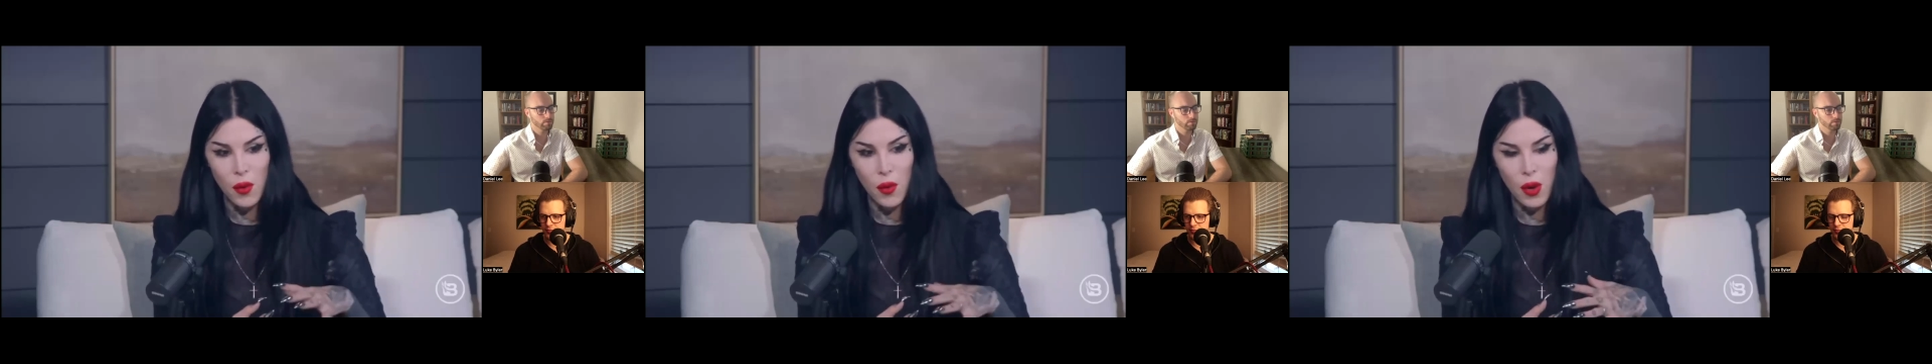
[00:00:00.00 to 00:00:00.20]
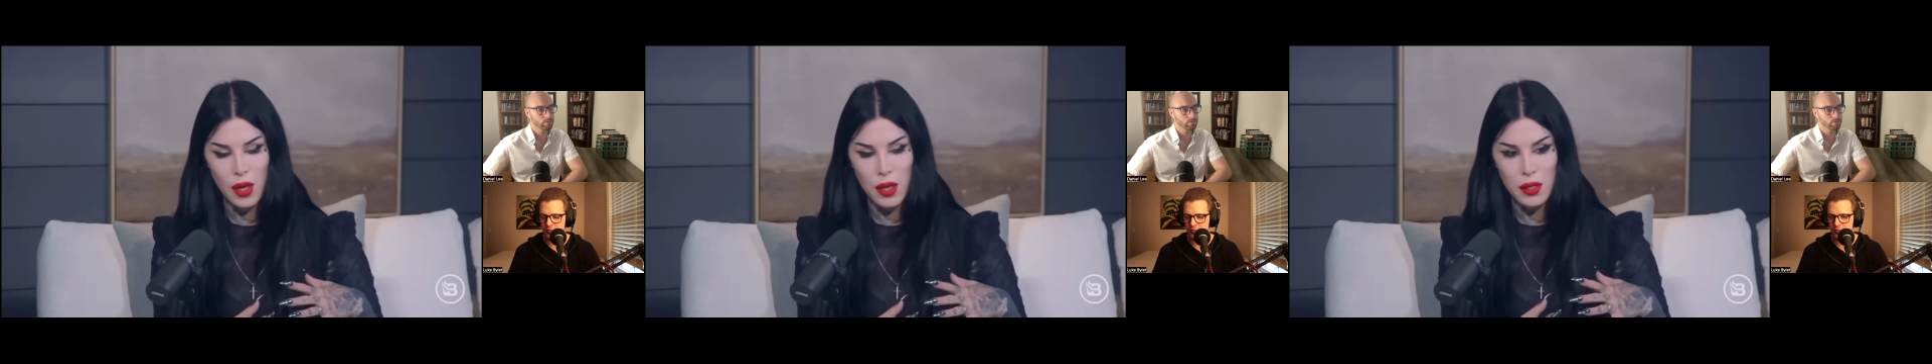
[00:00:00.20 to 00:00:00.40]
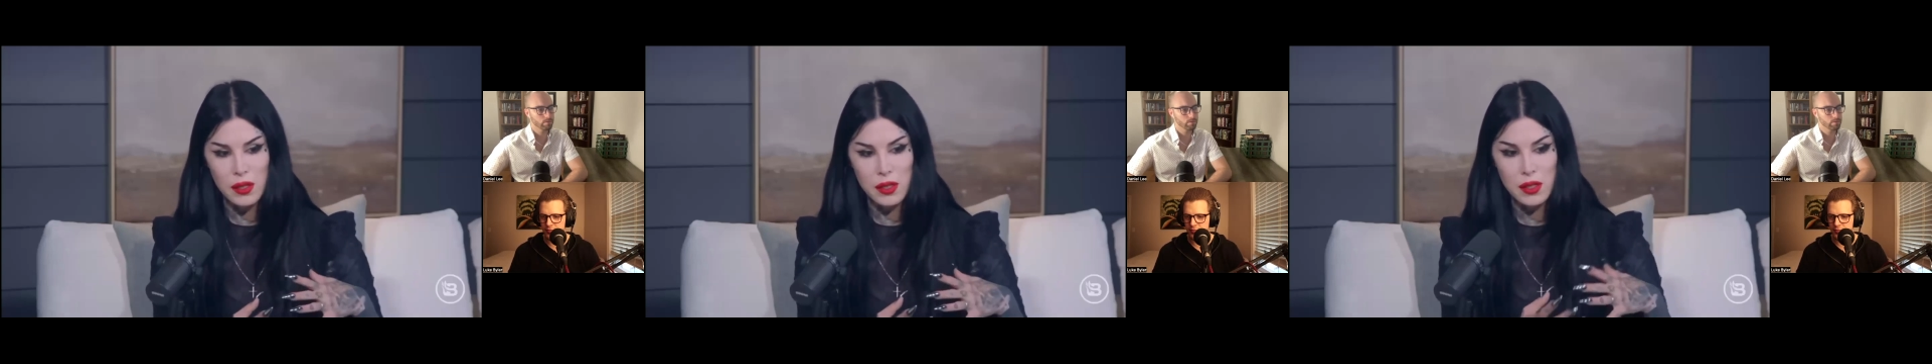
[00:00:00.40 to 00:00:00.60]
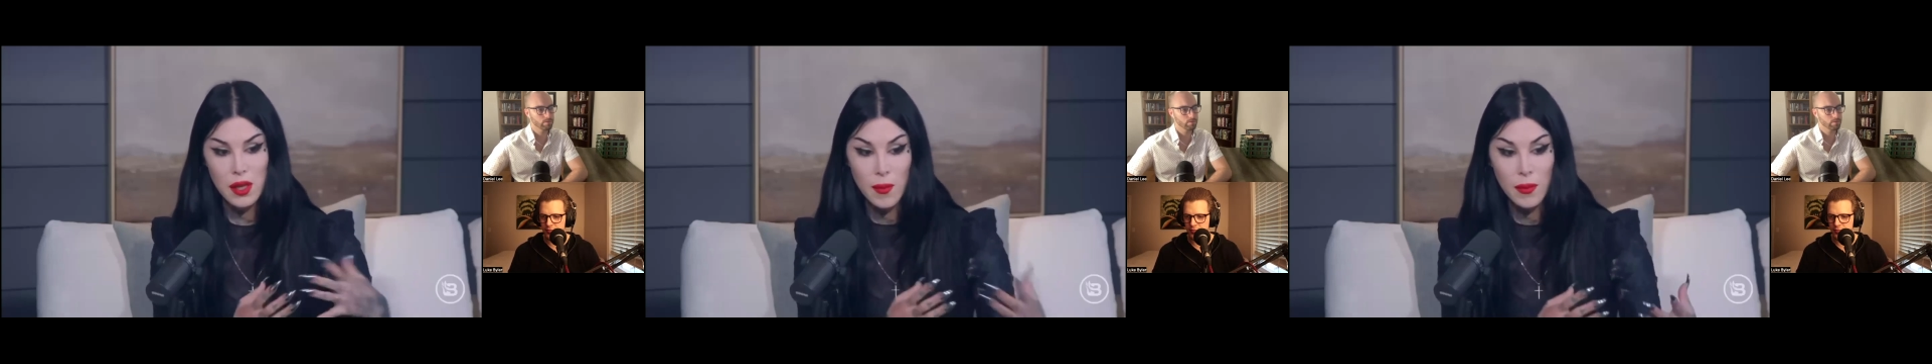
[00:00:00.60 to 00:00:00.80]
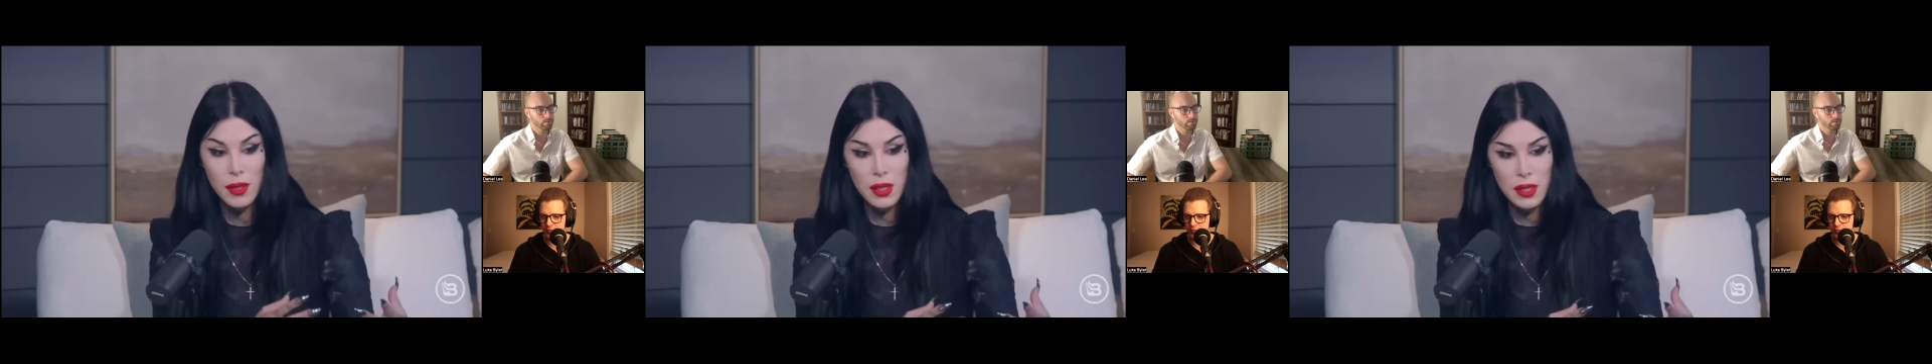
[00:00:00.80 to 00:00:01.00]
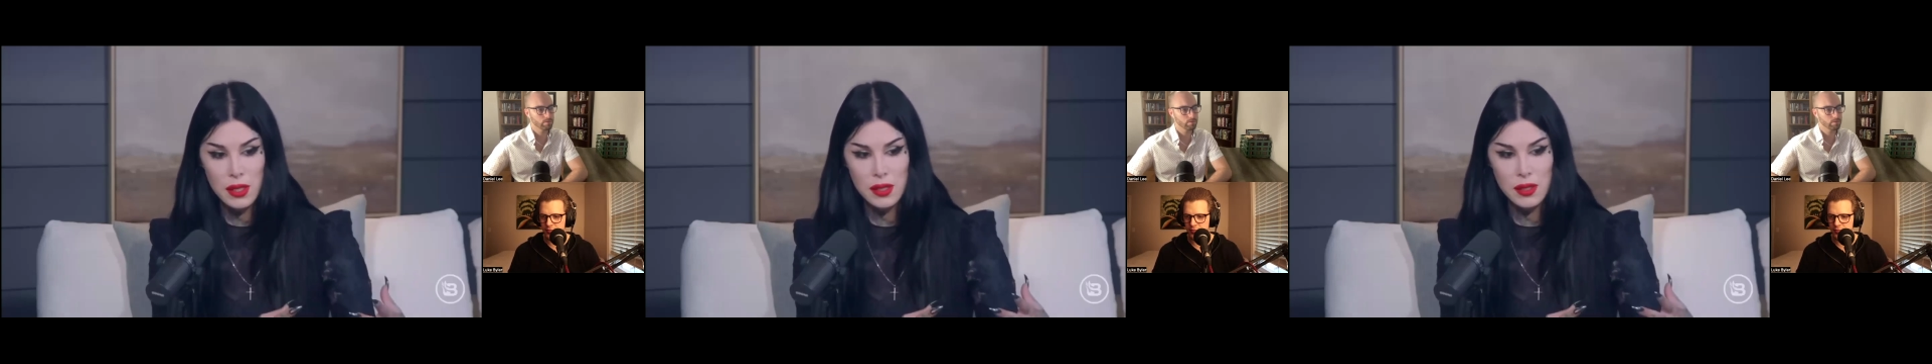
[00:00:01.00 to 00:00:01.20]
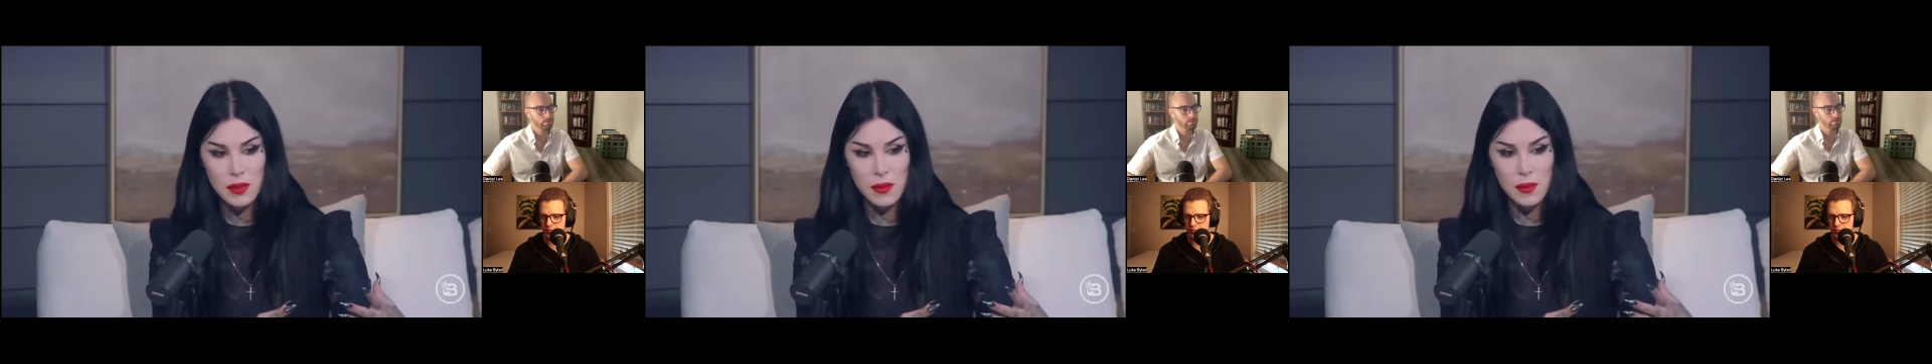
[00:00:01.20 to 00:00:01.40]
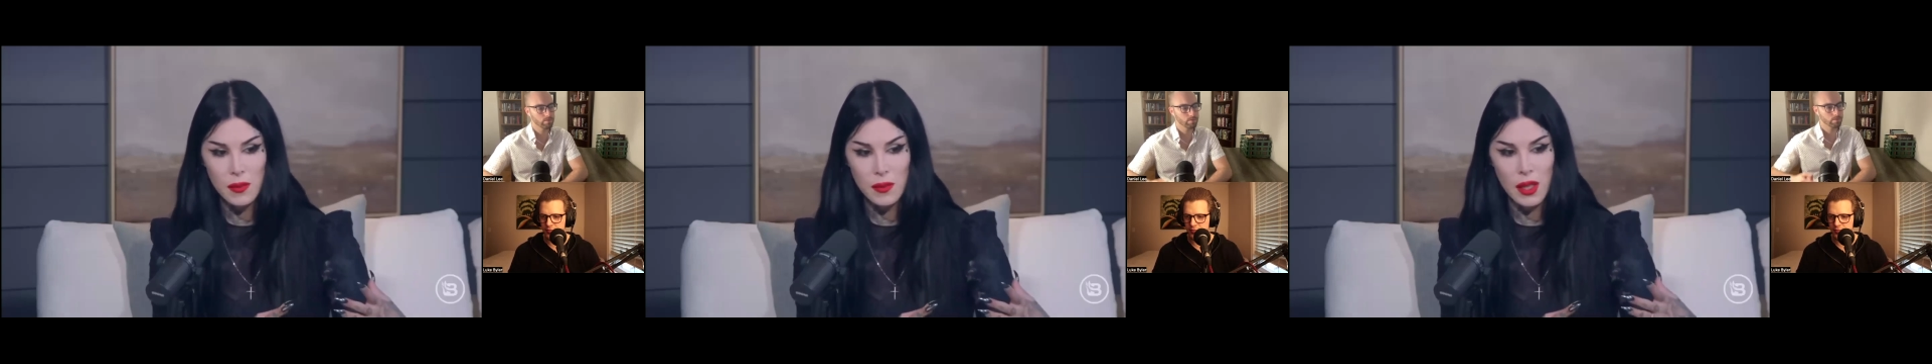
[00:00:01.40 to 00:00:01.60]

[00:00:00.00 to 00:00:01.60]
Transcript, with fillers: what somebody's